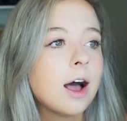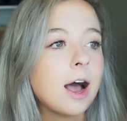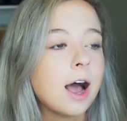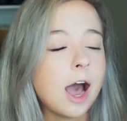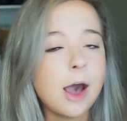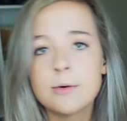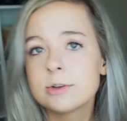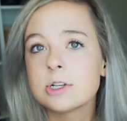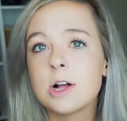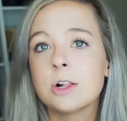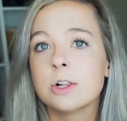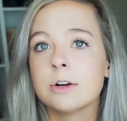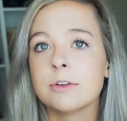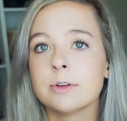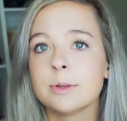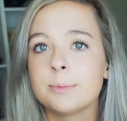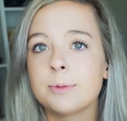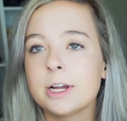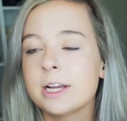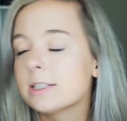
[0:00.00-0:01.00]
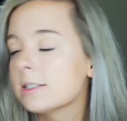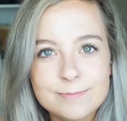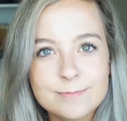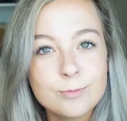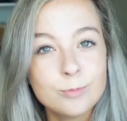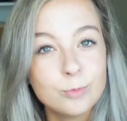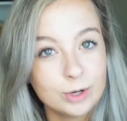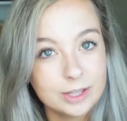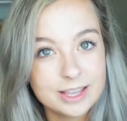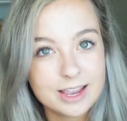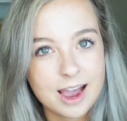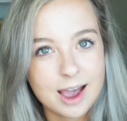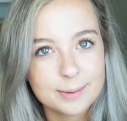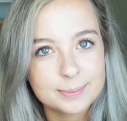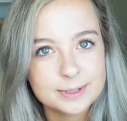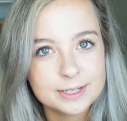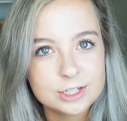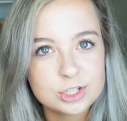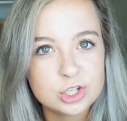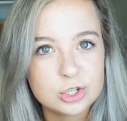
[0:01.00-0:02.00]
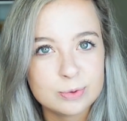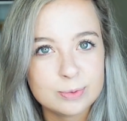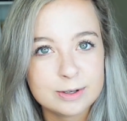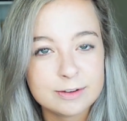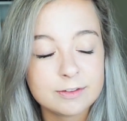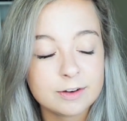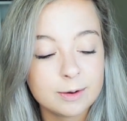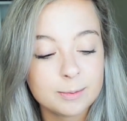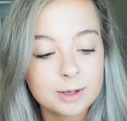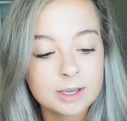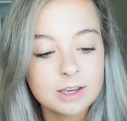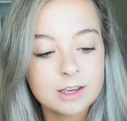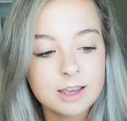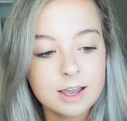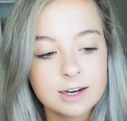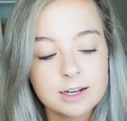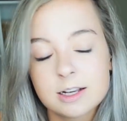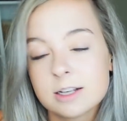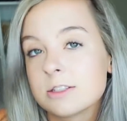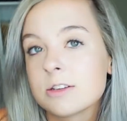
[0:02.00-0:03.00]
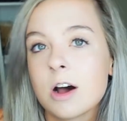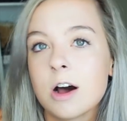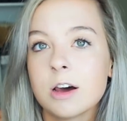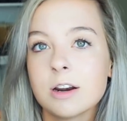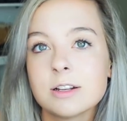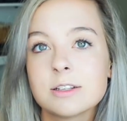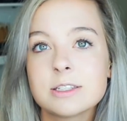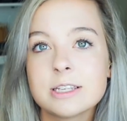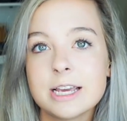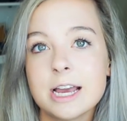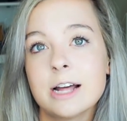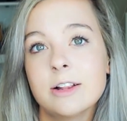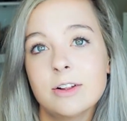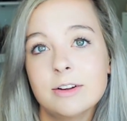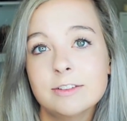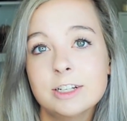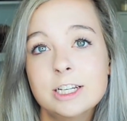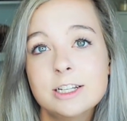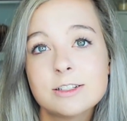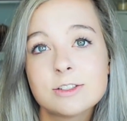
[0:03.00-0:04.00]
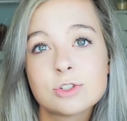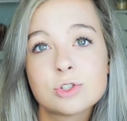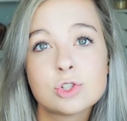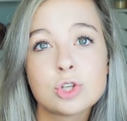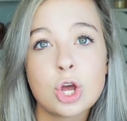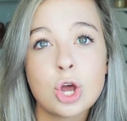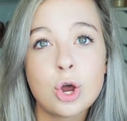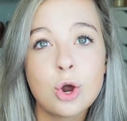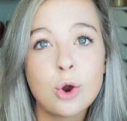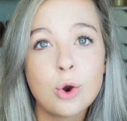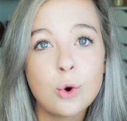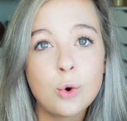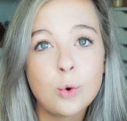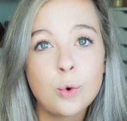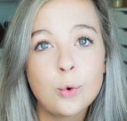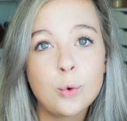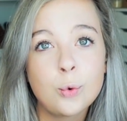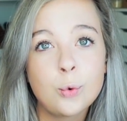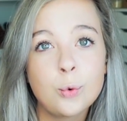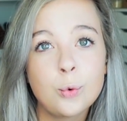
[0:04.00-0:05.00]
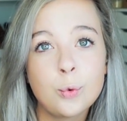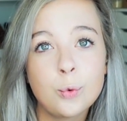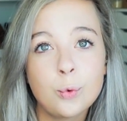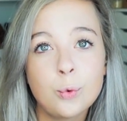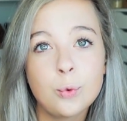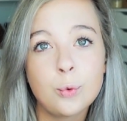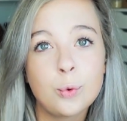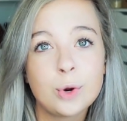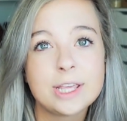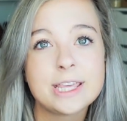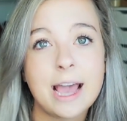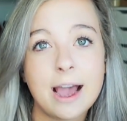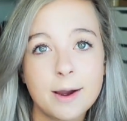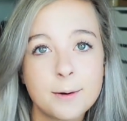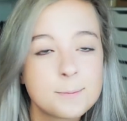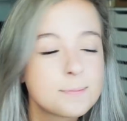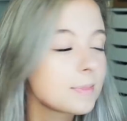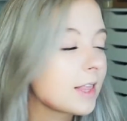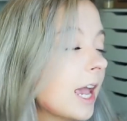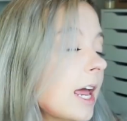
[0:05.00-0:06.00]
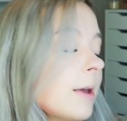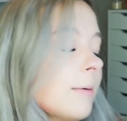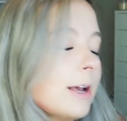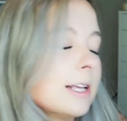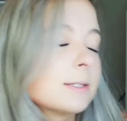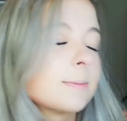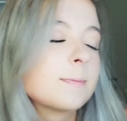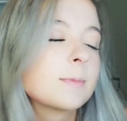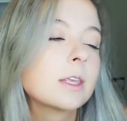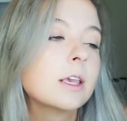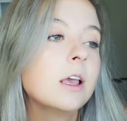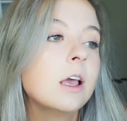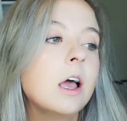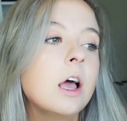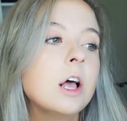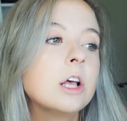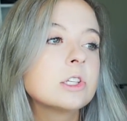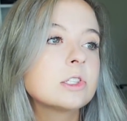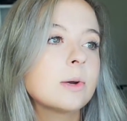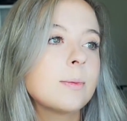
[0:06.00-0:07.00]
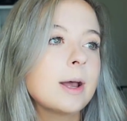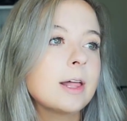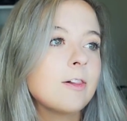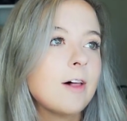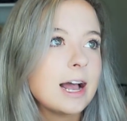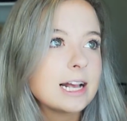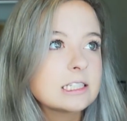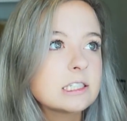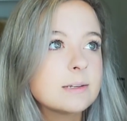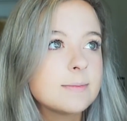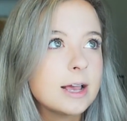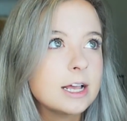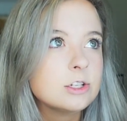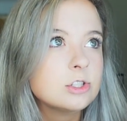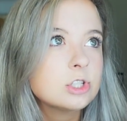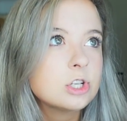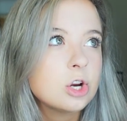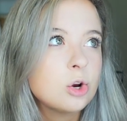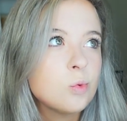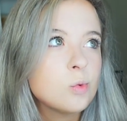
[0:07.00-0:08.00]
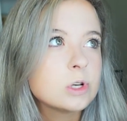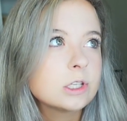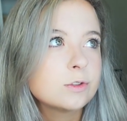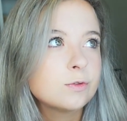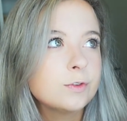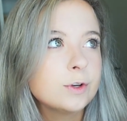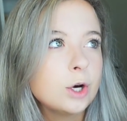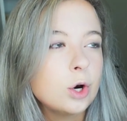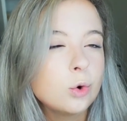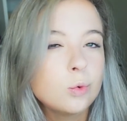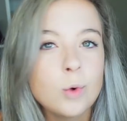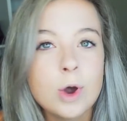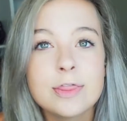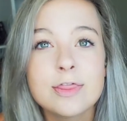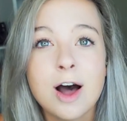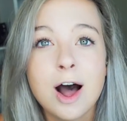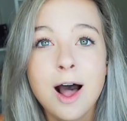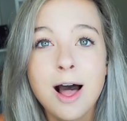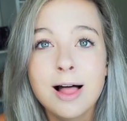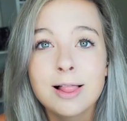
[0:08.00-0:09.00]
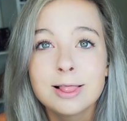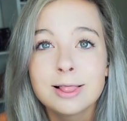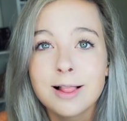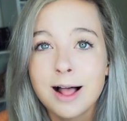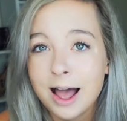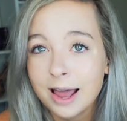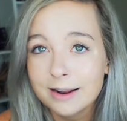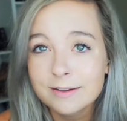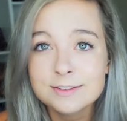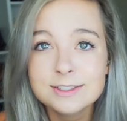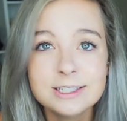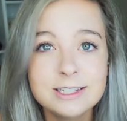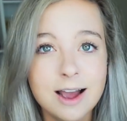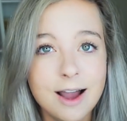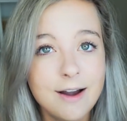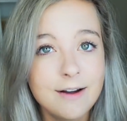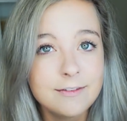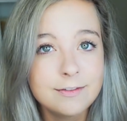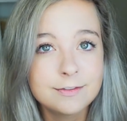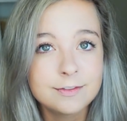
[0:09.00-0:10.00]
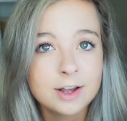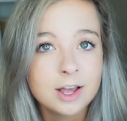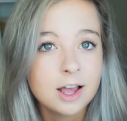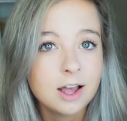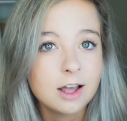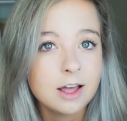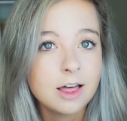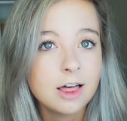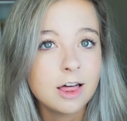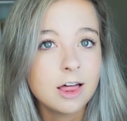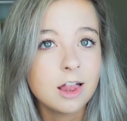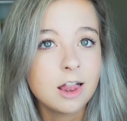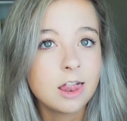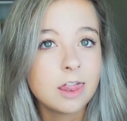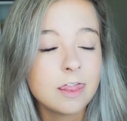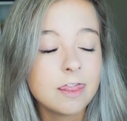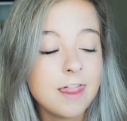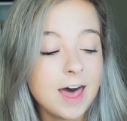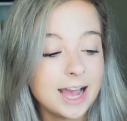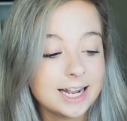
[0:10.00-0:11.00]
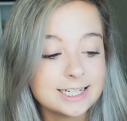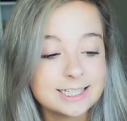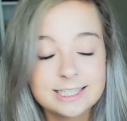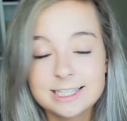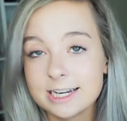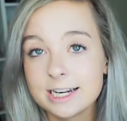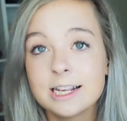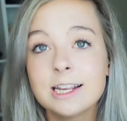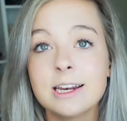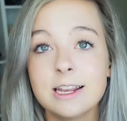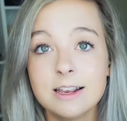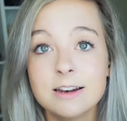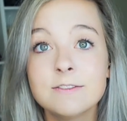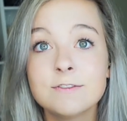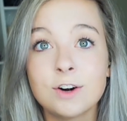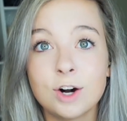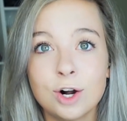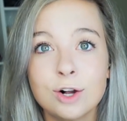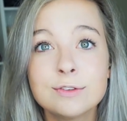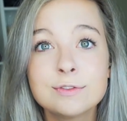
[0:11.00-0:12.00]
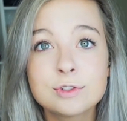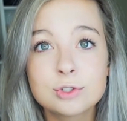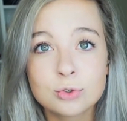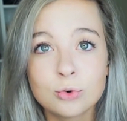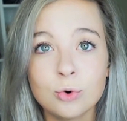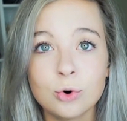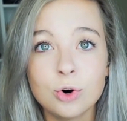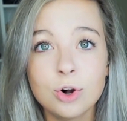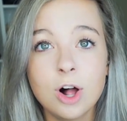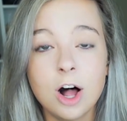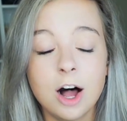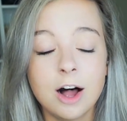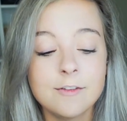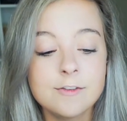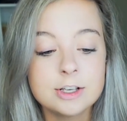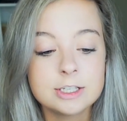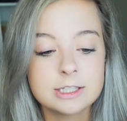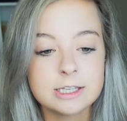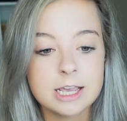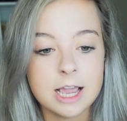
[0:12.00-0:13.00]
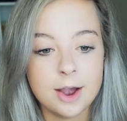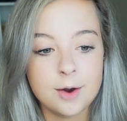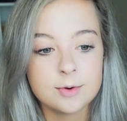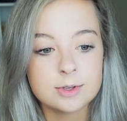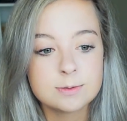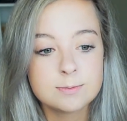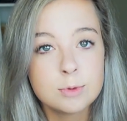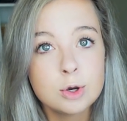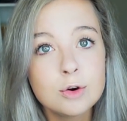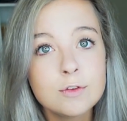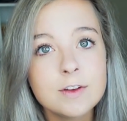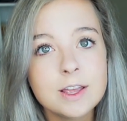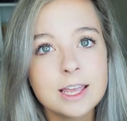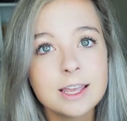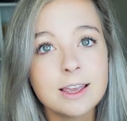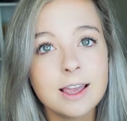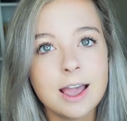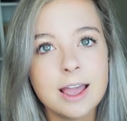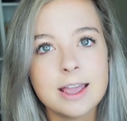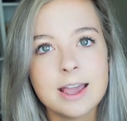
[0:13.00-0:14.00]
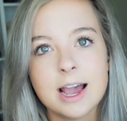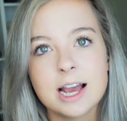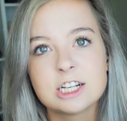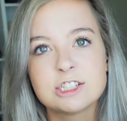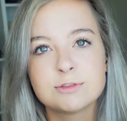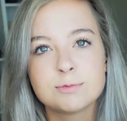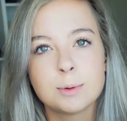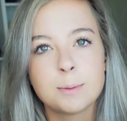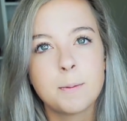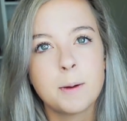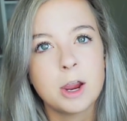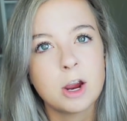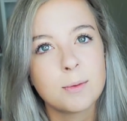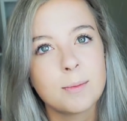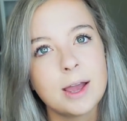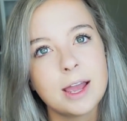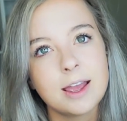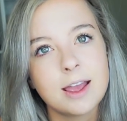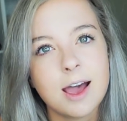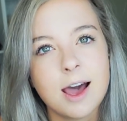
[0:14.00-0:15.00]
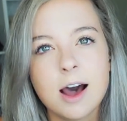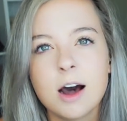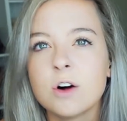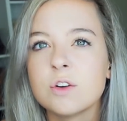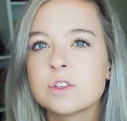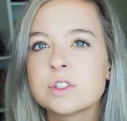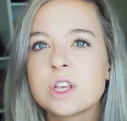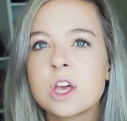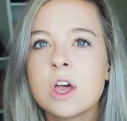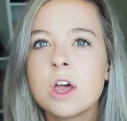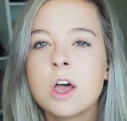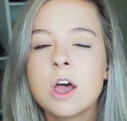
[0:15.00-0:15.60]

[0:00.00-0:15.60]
I was all over the place. I'm really happy to be filming again because honestly I love it. So yeah, anyways, so my last semester was filled with a lot of stuff that didn't involve school. Obviously I was moving. I had to prepare my house